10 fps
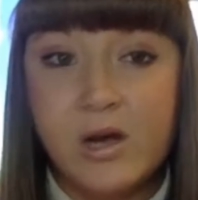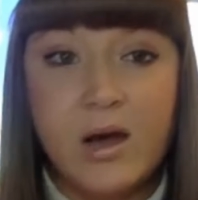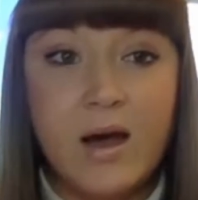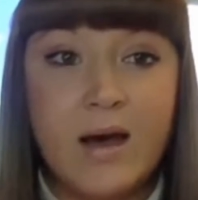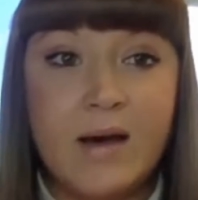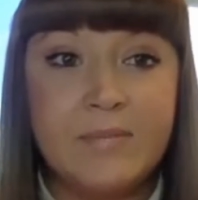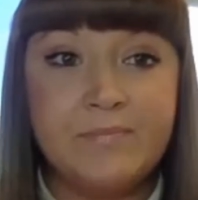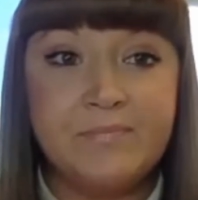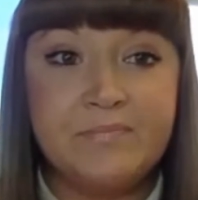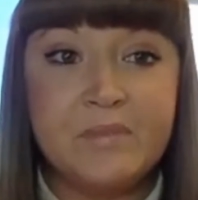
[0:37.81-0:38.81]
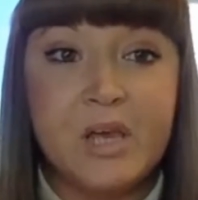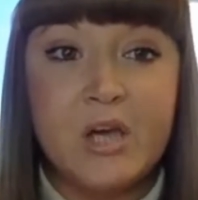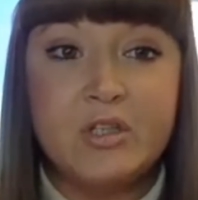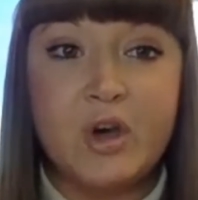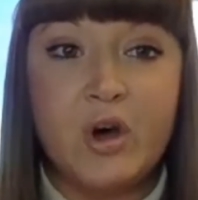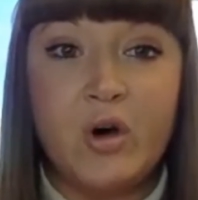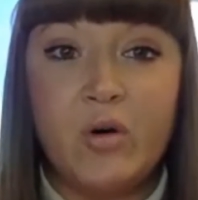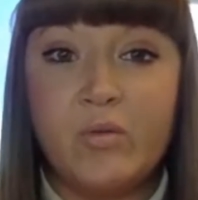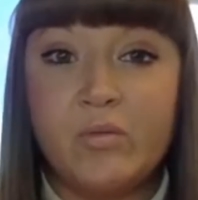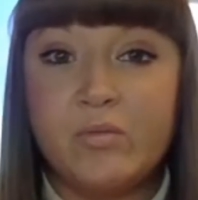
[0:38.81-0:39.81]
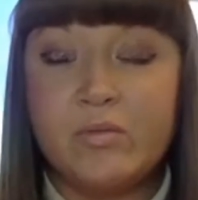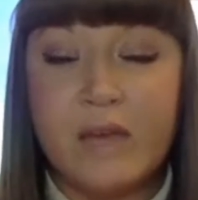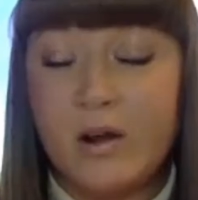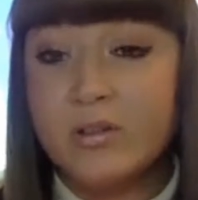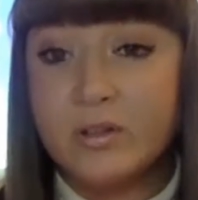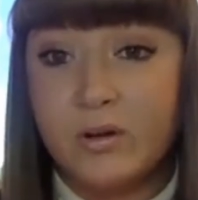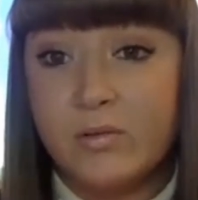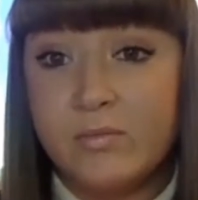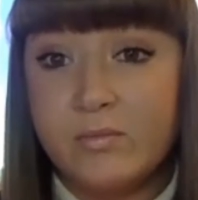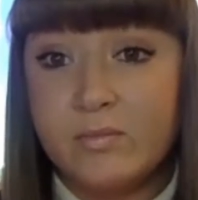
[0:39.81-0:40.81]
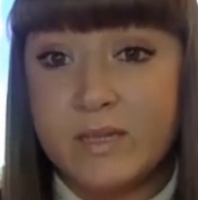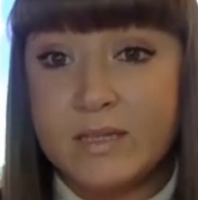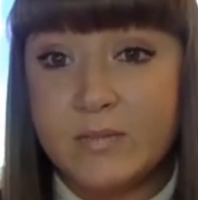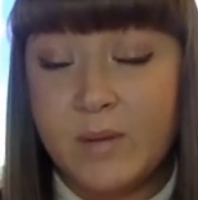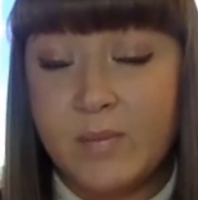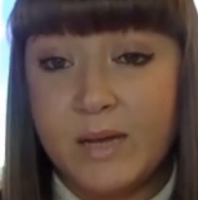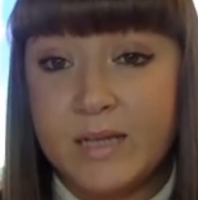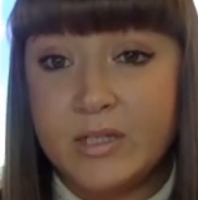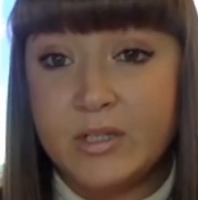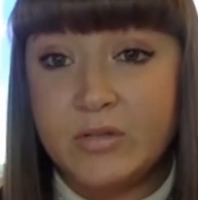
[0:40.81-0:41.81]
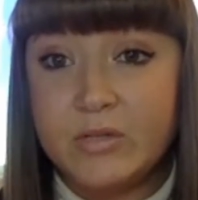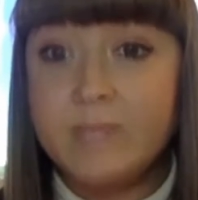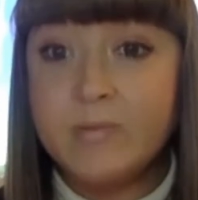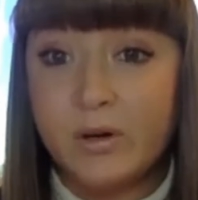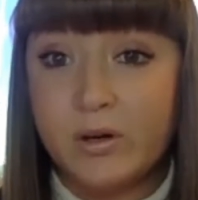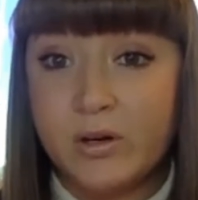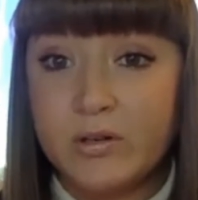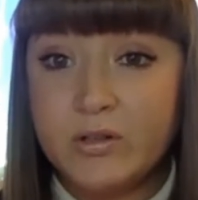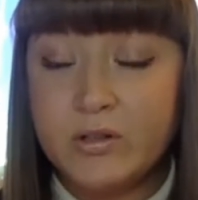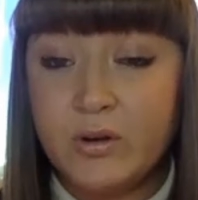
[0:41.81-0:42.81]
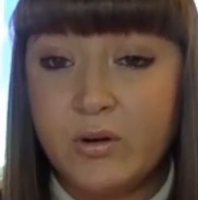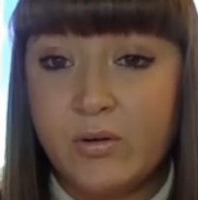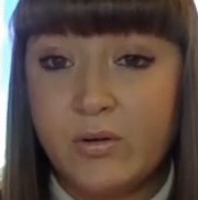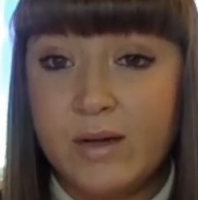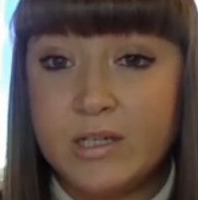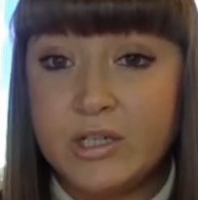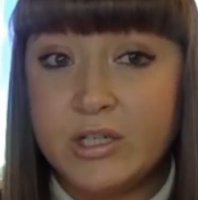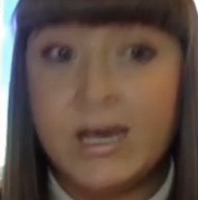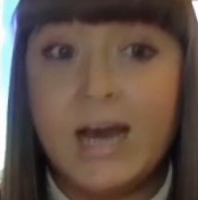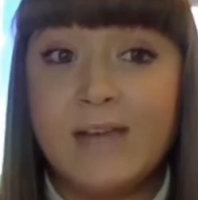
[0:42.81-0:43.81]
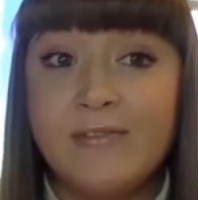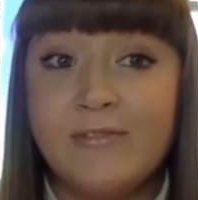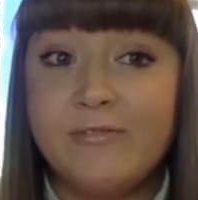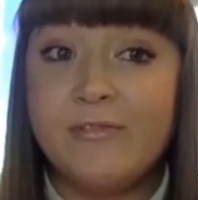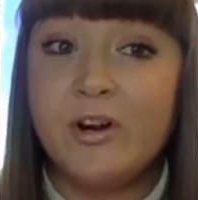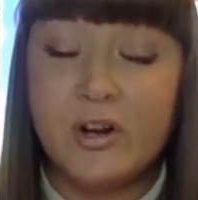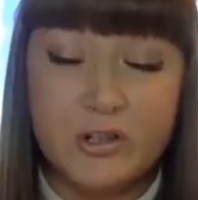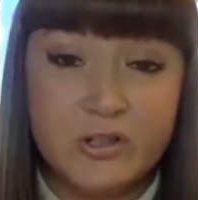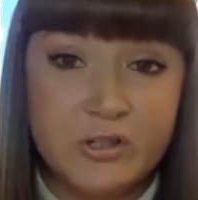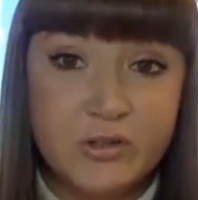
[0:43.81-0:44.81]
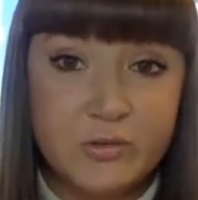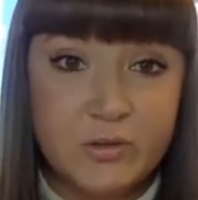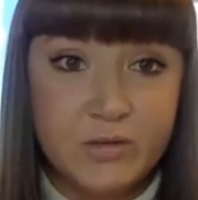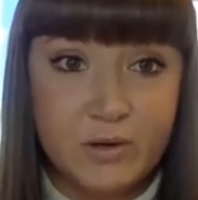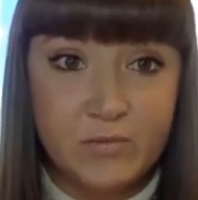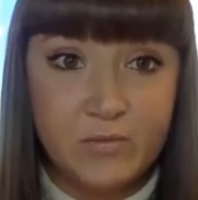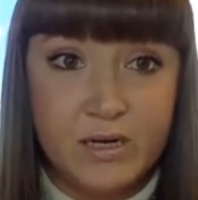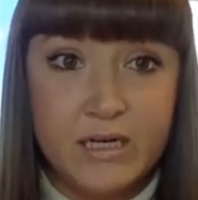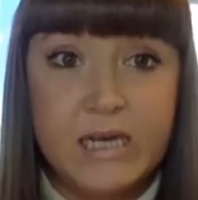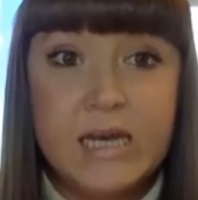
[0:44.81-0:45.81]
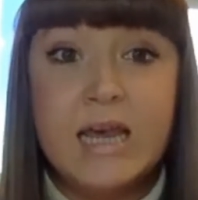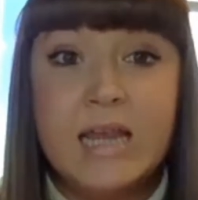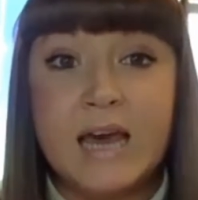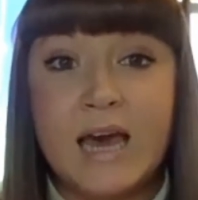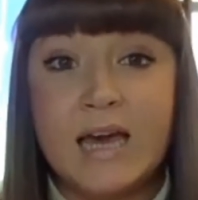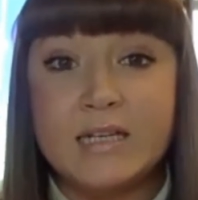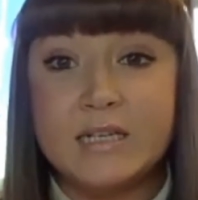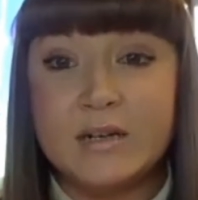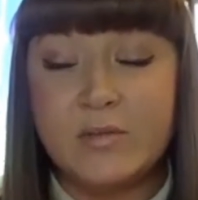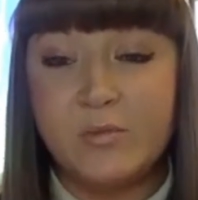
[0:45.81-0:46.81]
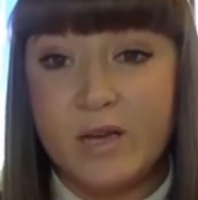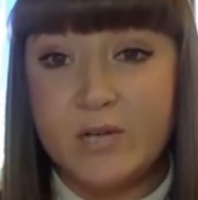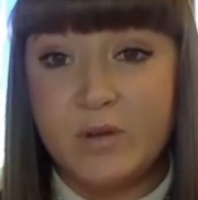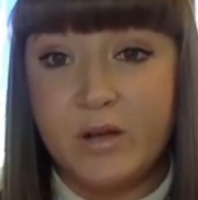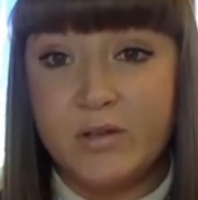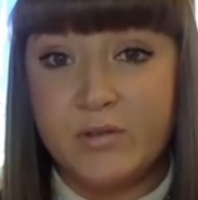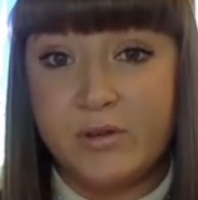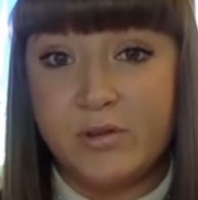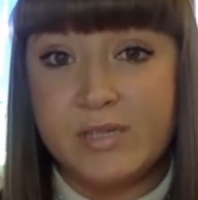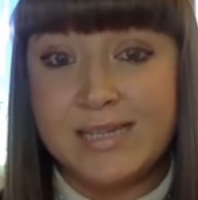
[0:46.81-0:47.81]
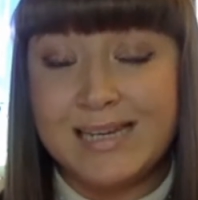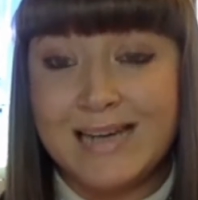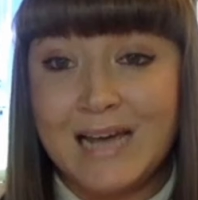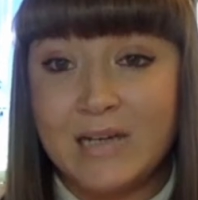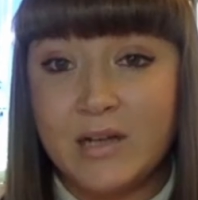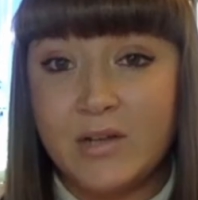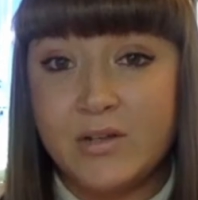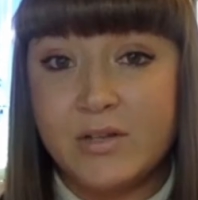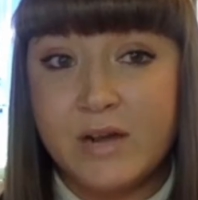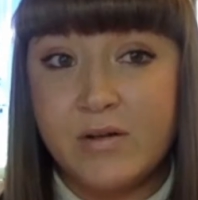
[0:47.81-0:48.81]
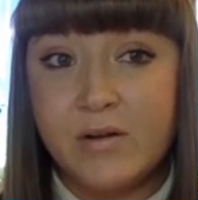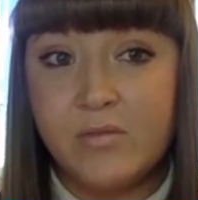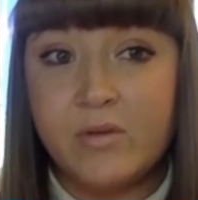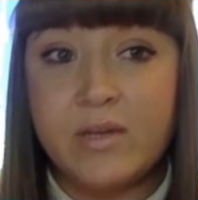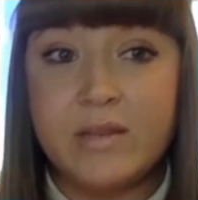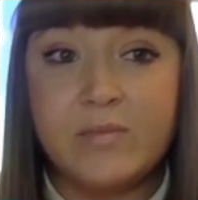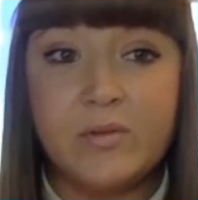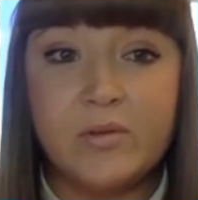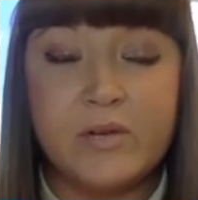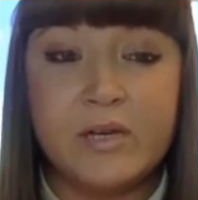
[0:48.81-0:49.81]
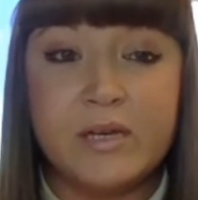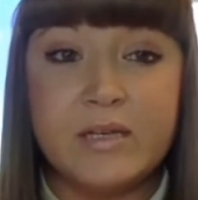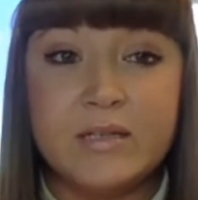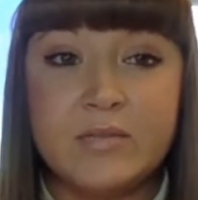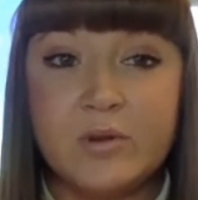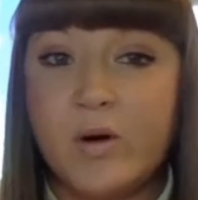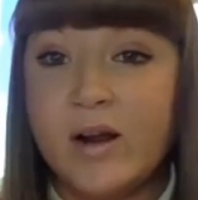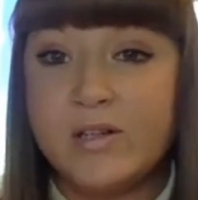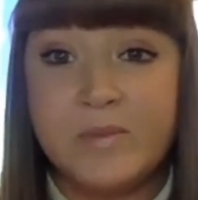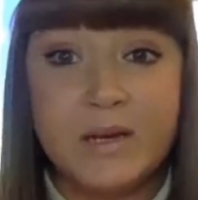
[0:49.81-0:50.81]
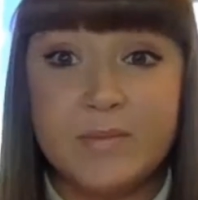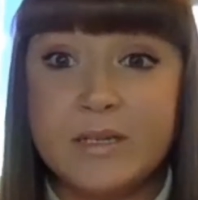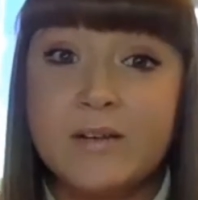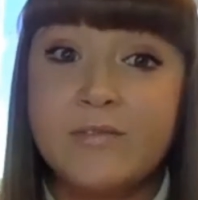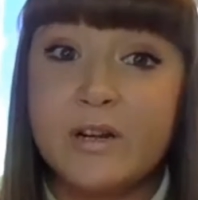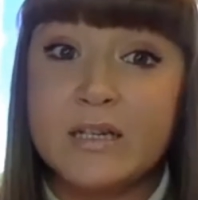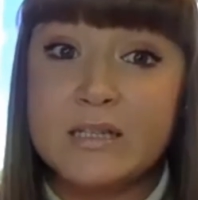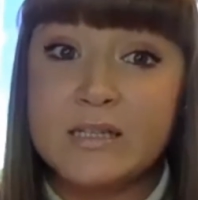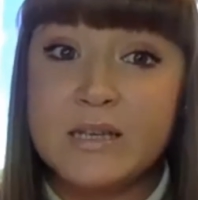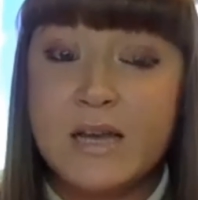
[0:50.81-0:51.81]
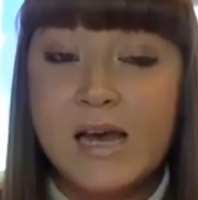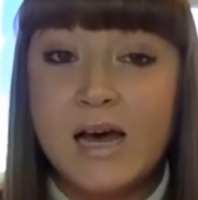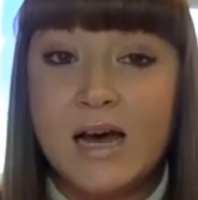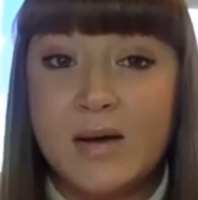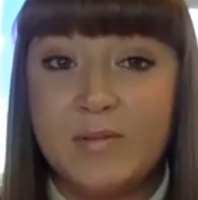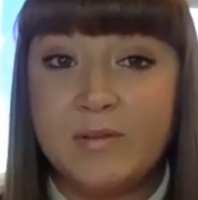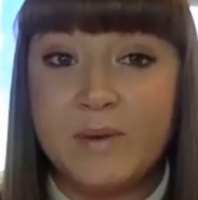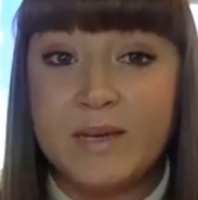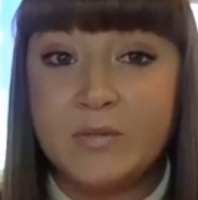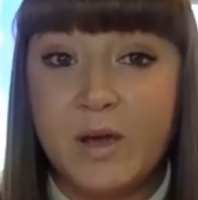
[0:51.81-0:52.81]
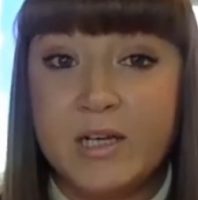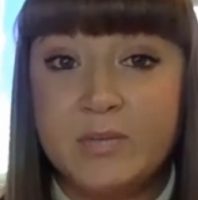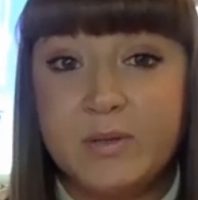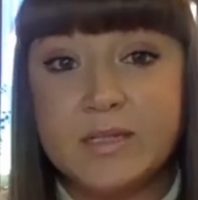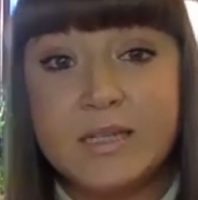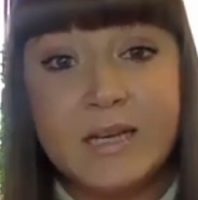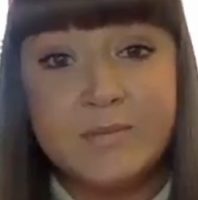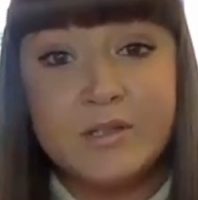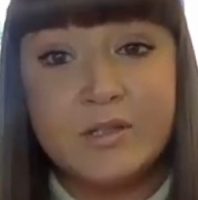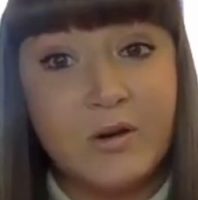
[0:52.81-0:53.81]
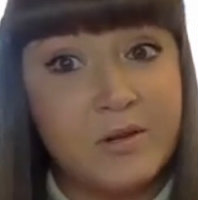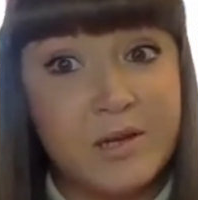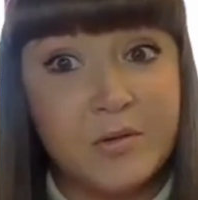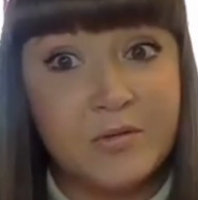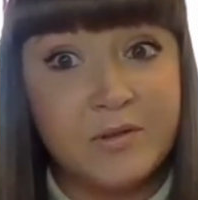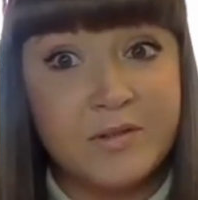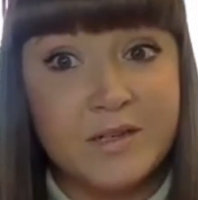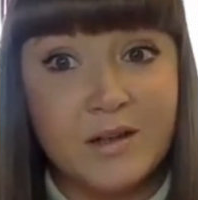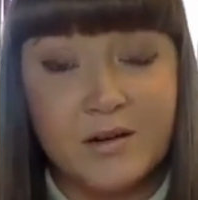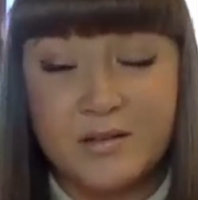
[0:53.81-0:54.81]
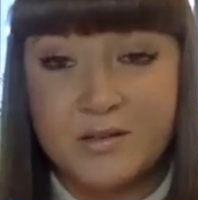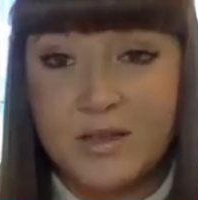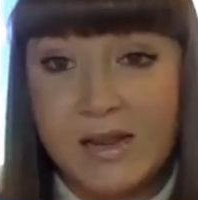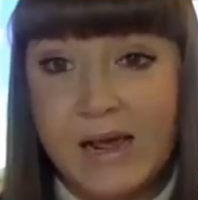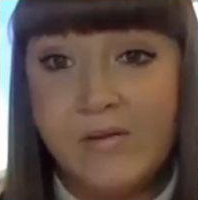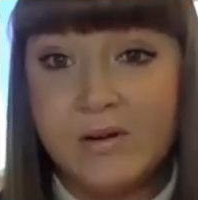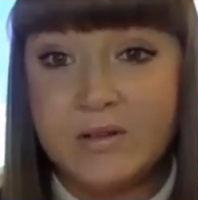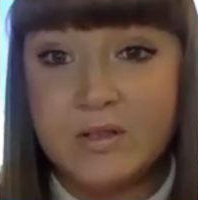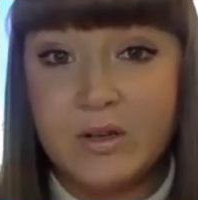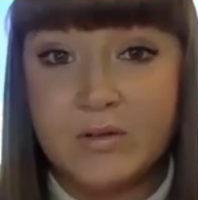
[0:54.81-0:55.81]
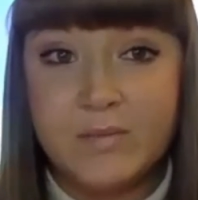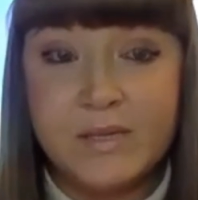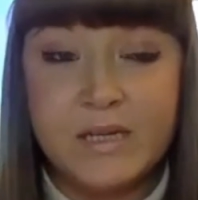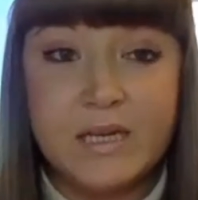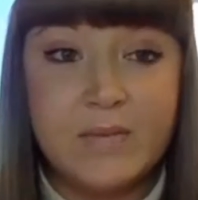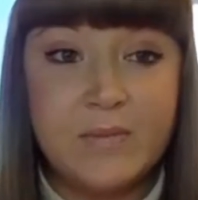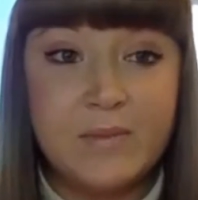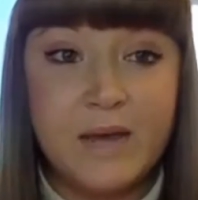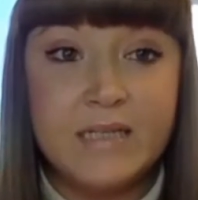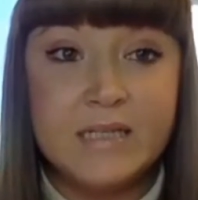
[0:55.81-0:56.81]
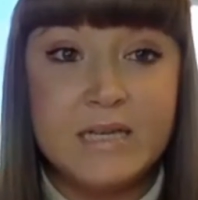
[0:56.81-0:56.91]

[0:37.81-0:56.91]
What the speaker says: And also this applies to tipped workers. So on July 1st, 2021, that wage will also increase to $9 an hour, with employees required to make up the difference if the base wage plus tips don't equal $15 an hour. So something to keep in mind.